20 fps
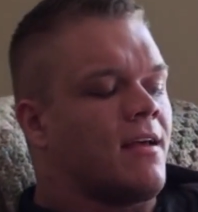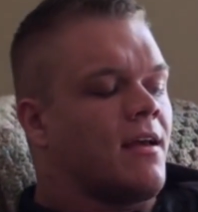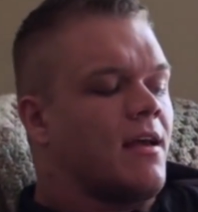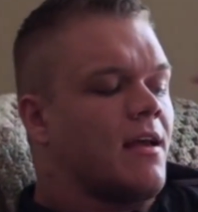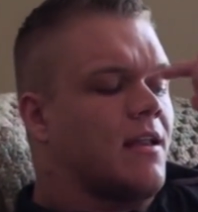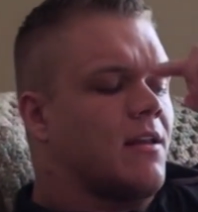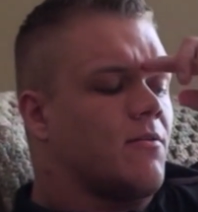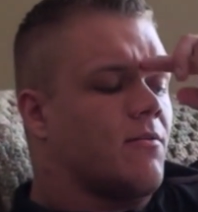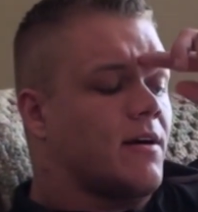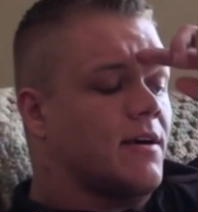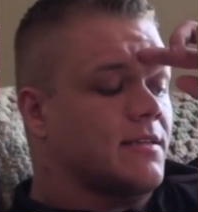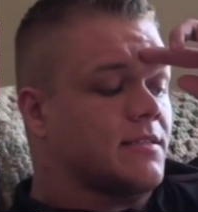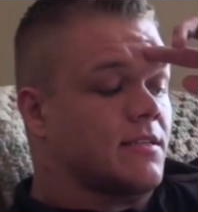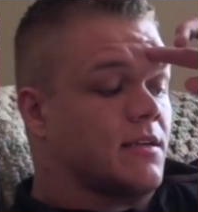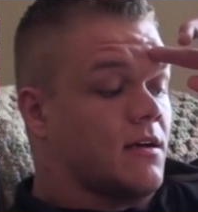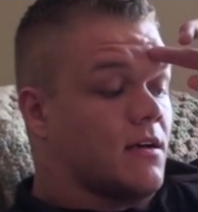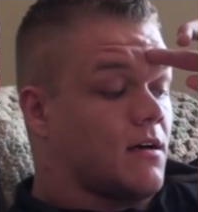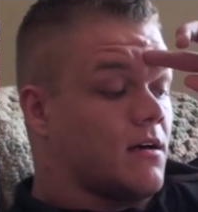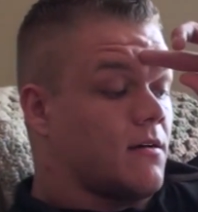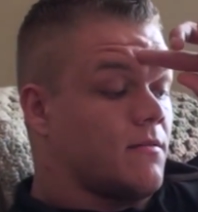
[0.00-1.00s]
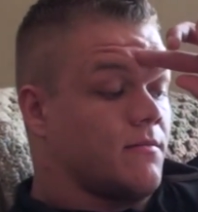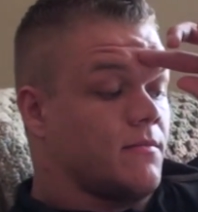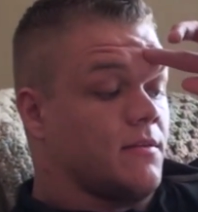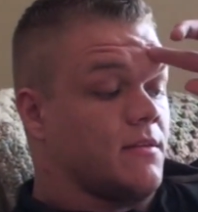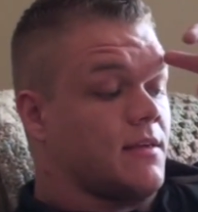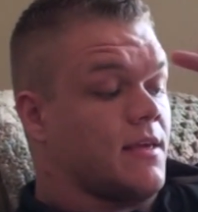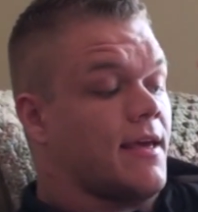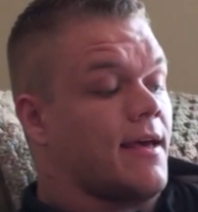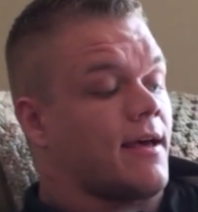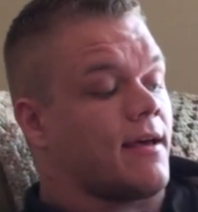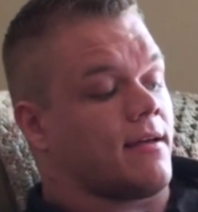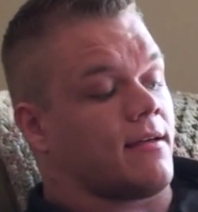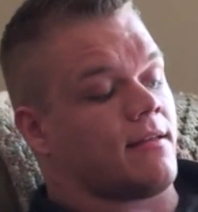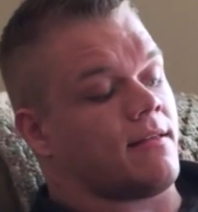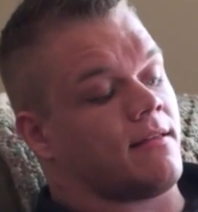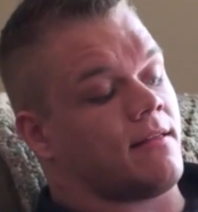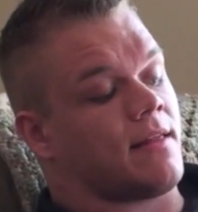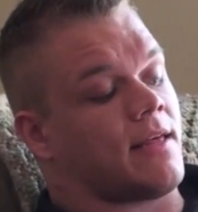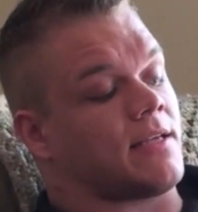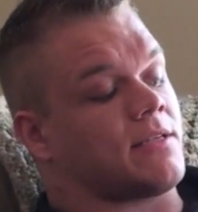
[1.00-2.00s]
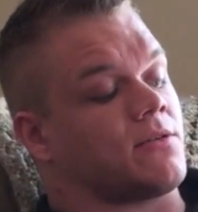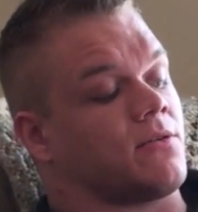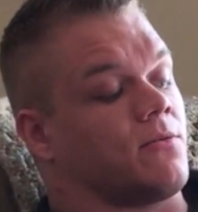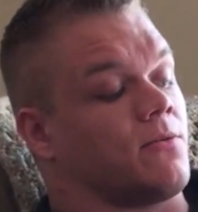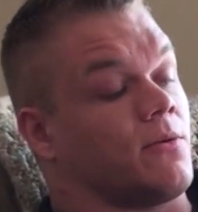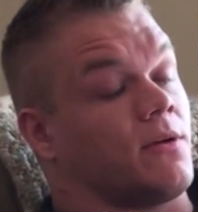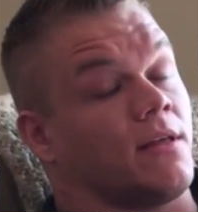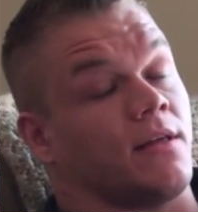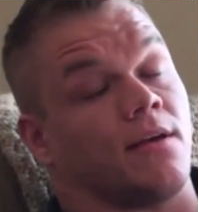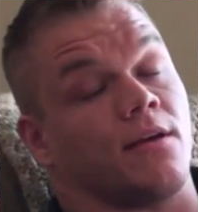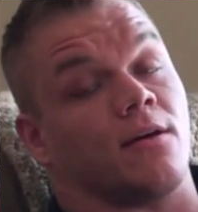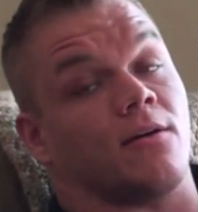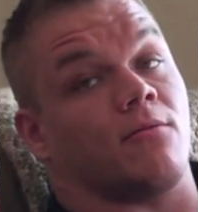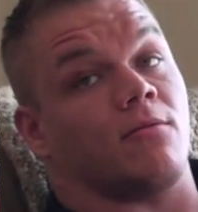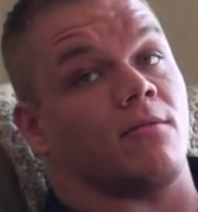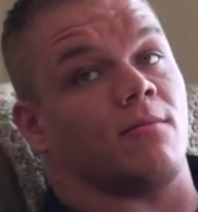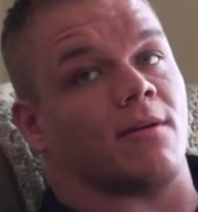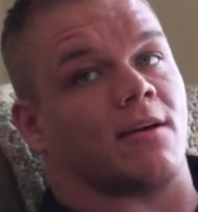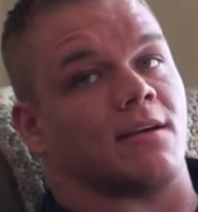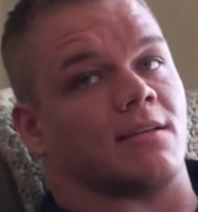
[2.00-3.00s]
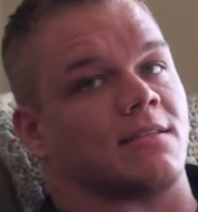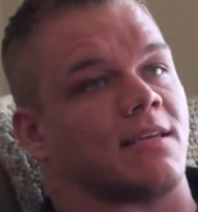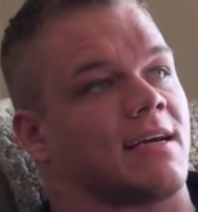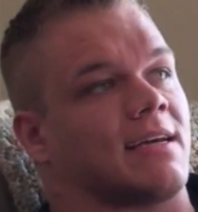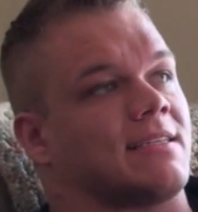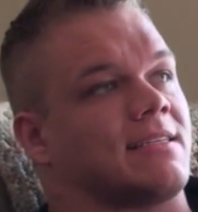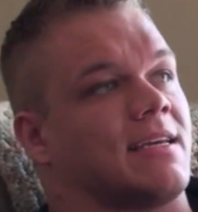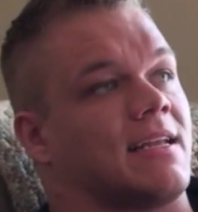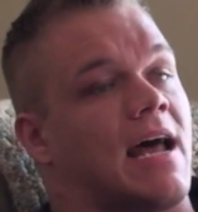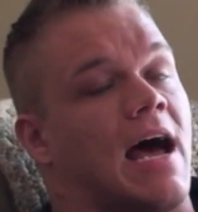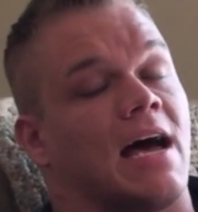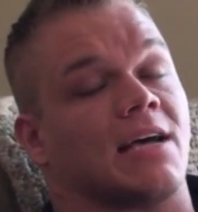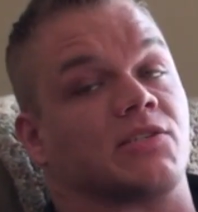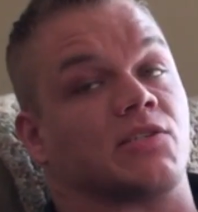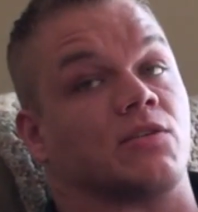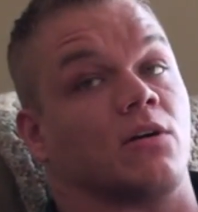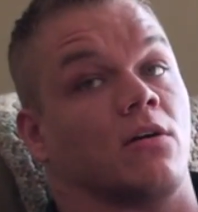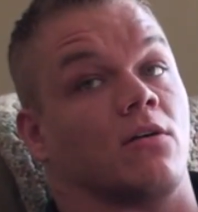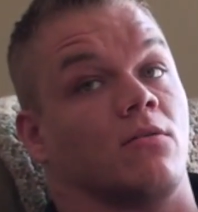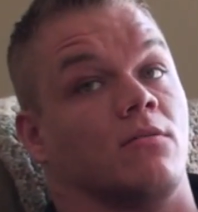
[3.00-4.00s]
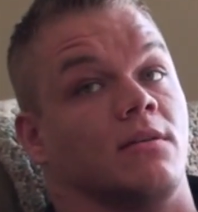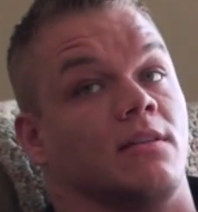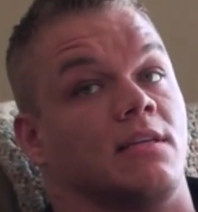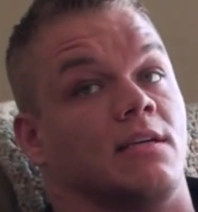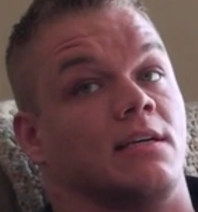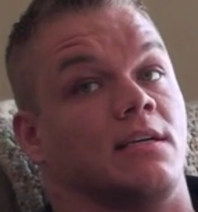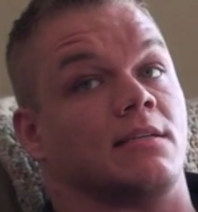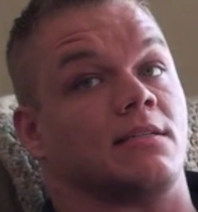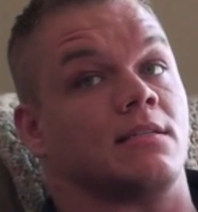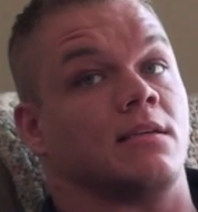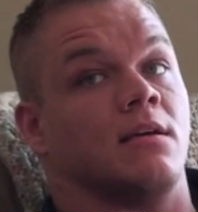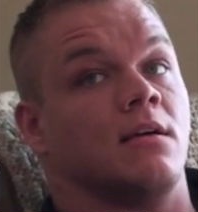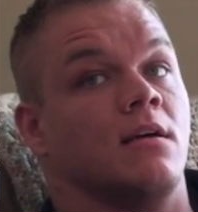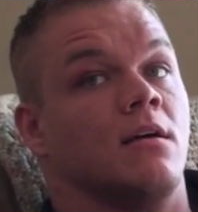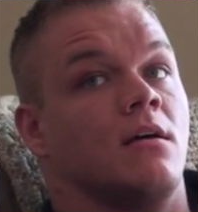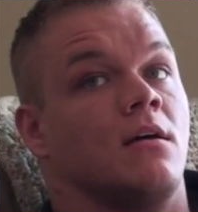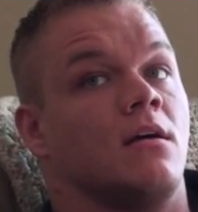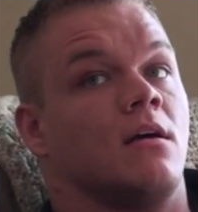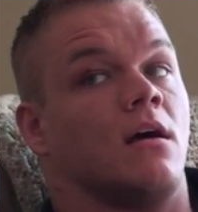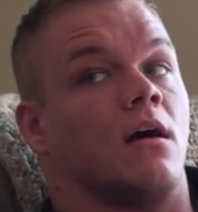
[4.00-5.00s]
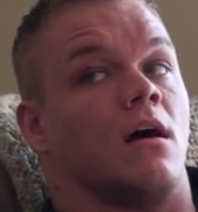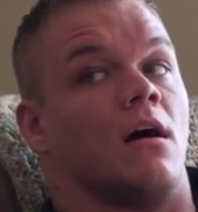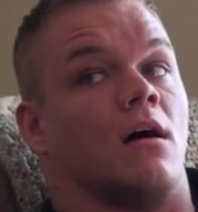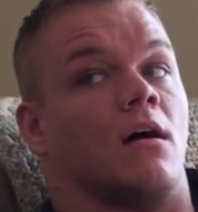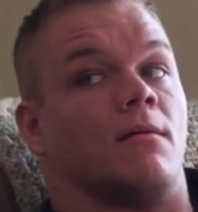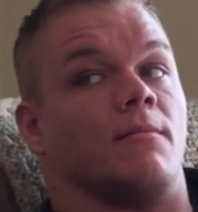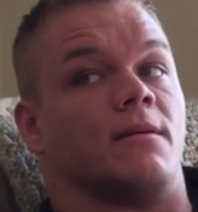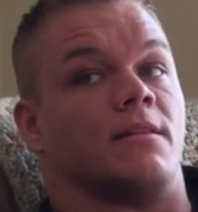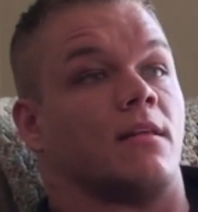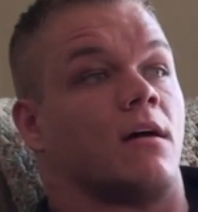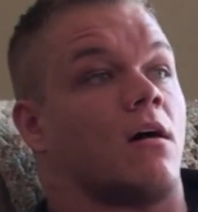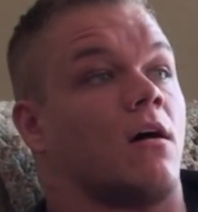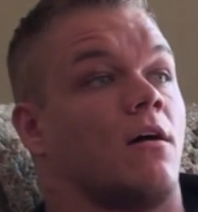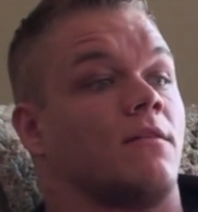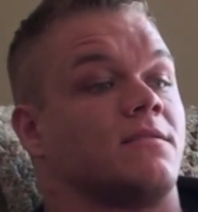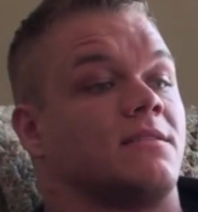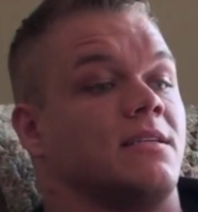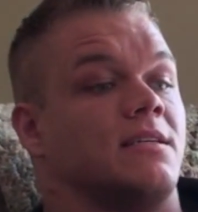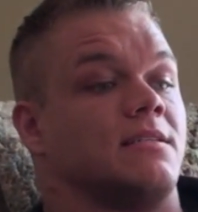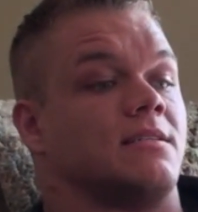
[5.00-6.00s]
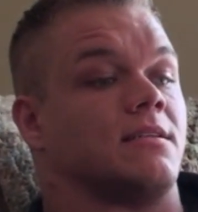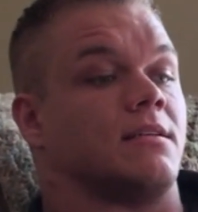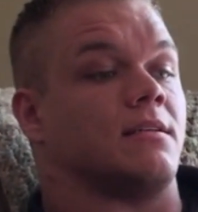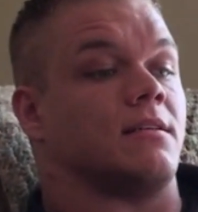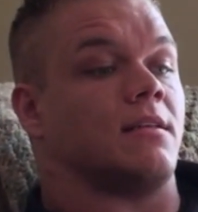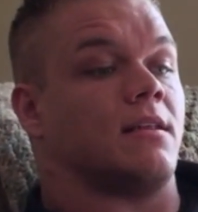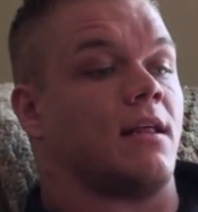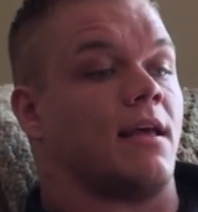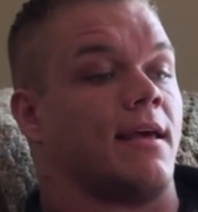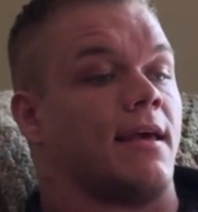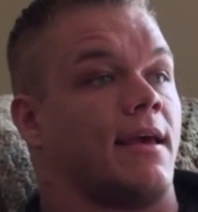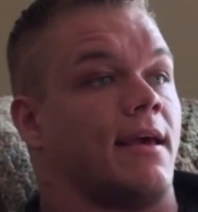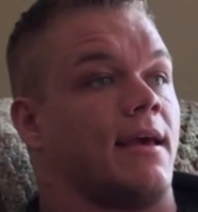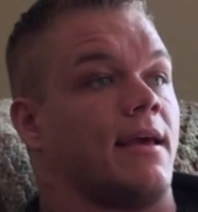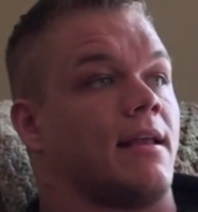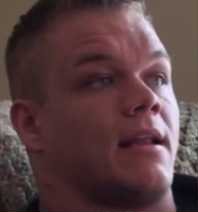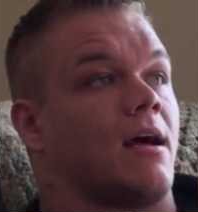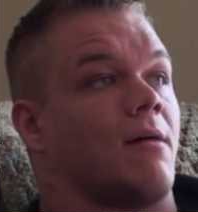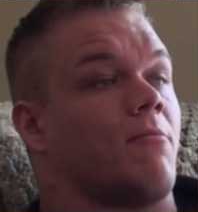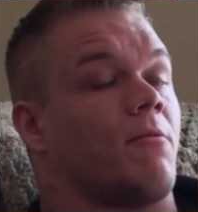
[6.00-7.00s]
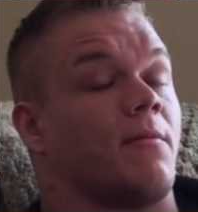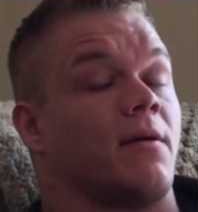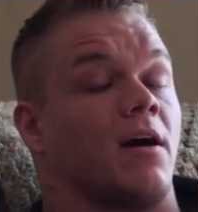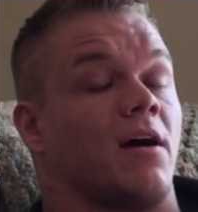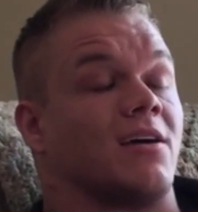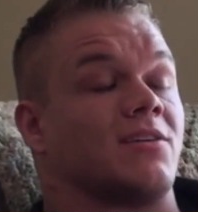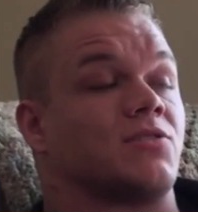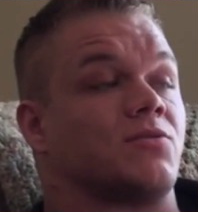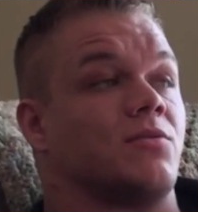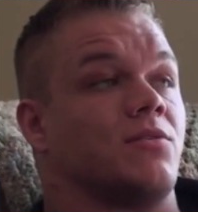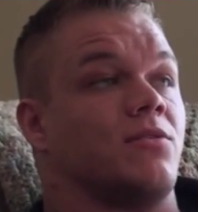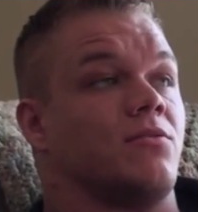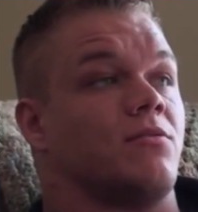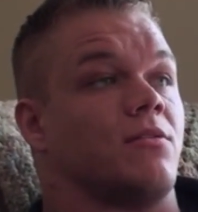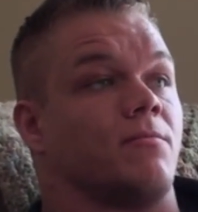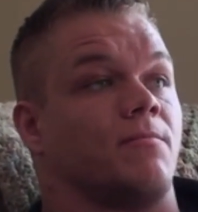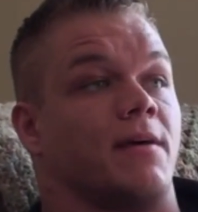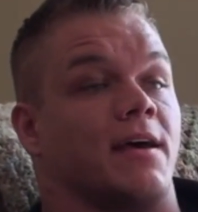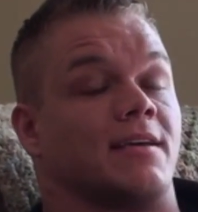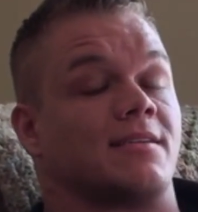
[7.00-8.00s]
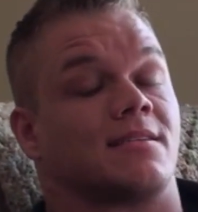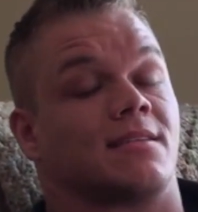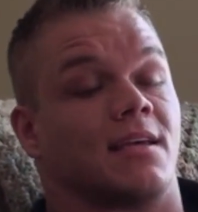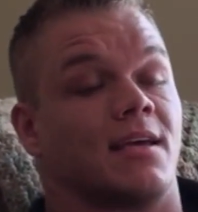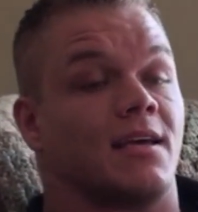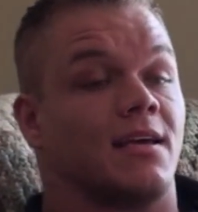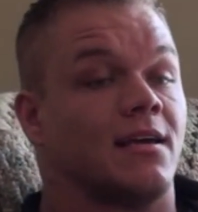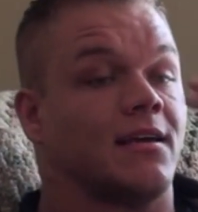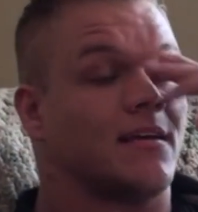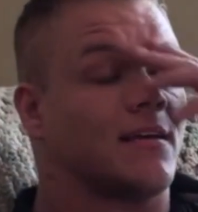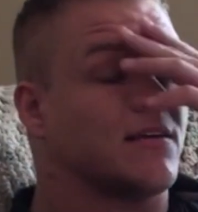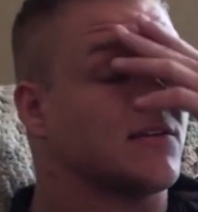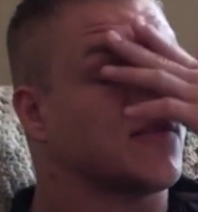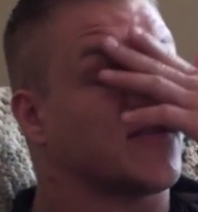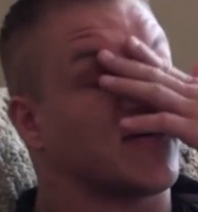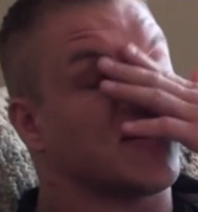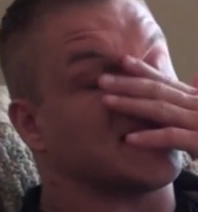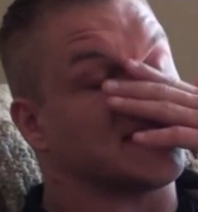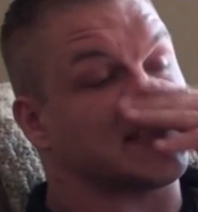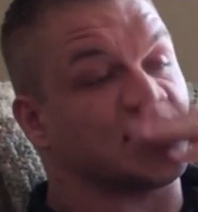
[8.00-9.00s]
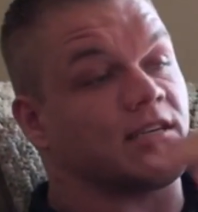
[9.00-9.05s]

Anyways, yeah, that's a really good one because, like I said, I struggle with this in the off season, and I'm gonna be honest with you. The best thing as far as